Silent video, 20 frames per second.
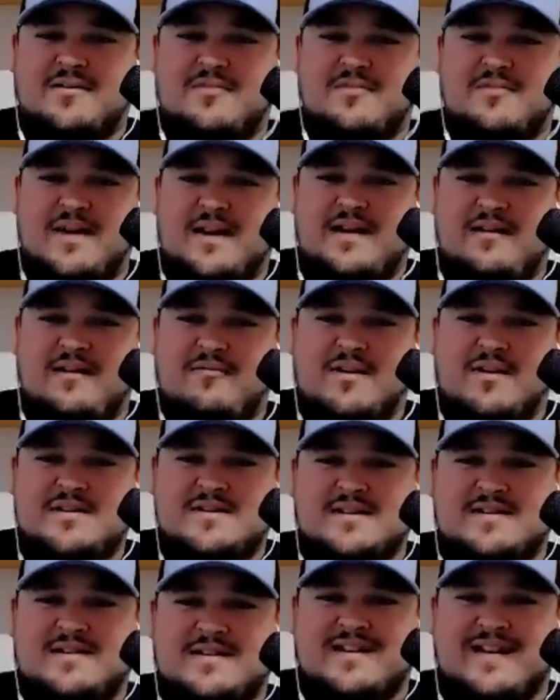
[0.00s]
when he
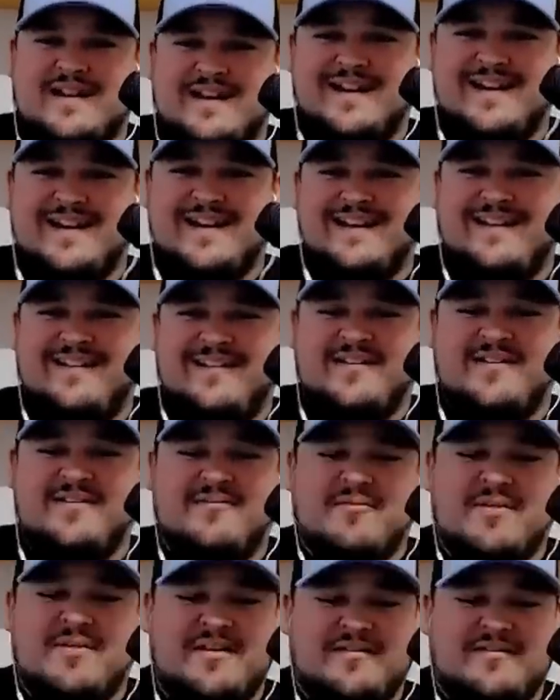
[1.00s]
wasn't,
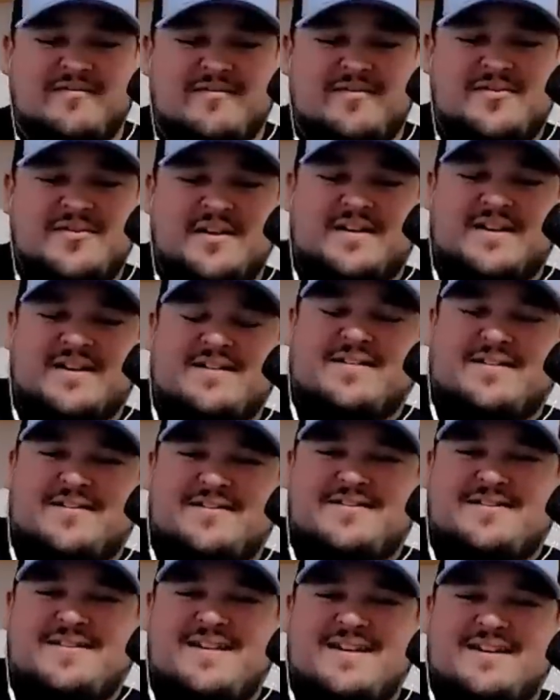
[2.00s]
when you
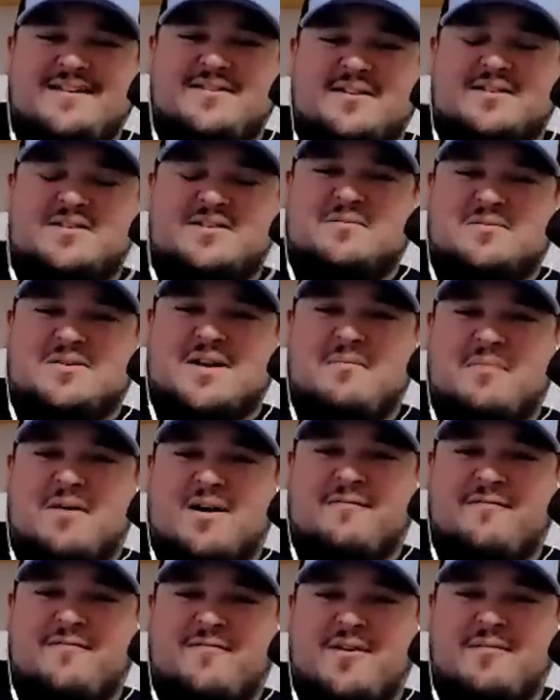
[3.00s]
took some time
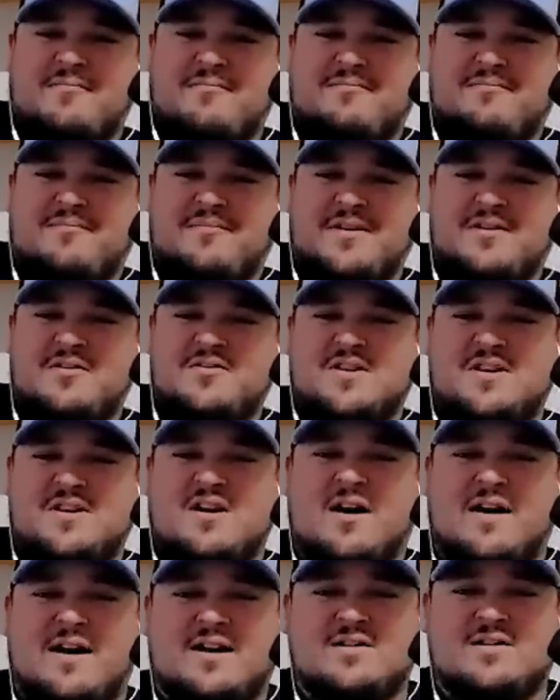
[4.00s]
off from using
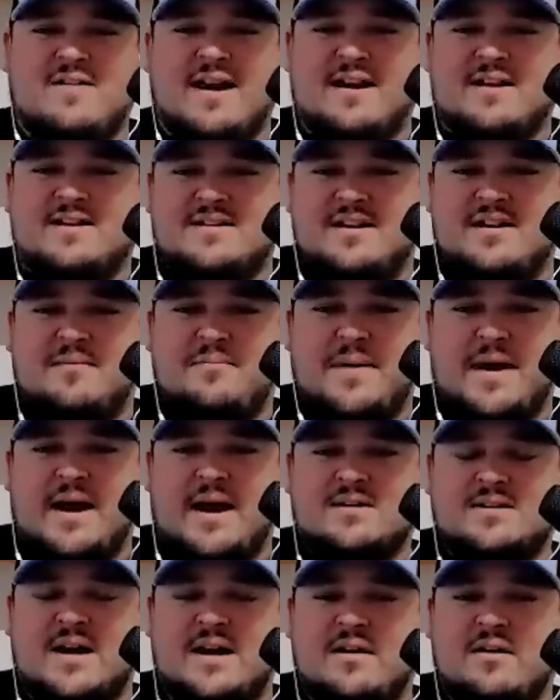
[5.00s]
Yonex rackets in your
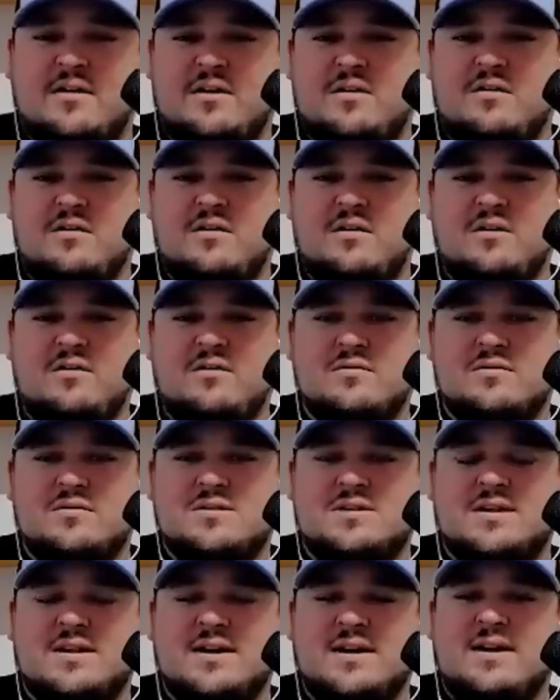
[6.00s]
past. I know you
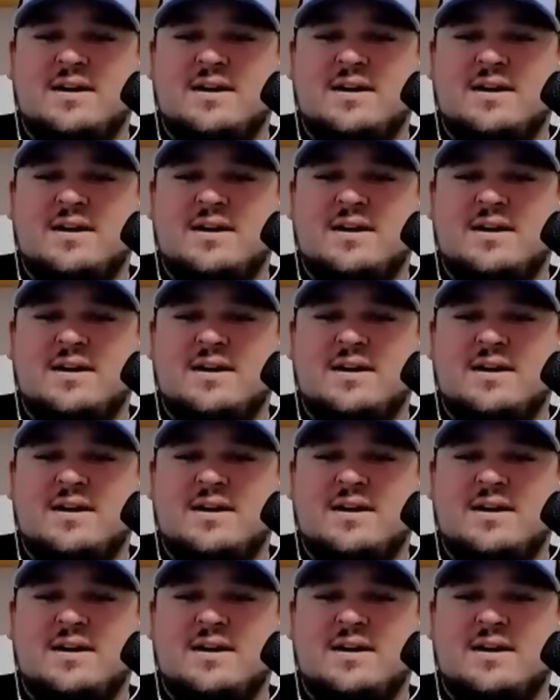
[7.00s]
used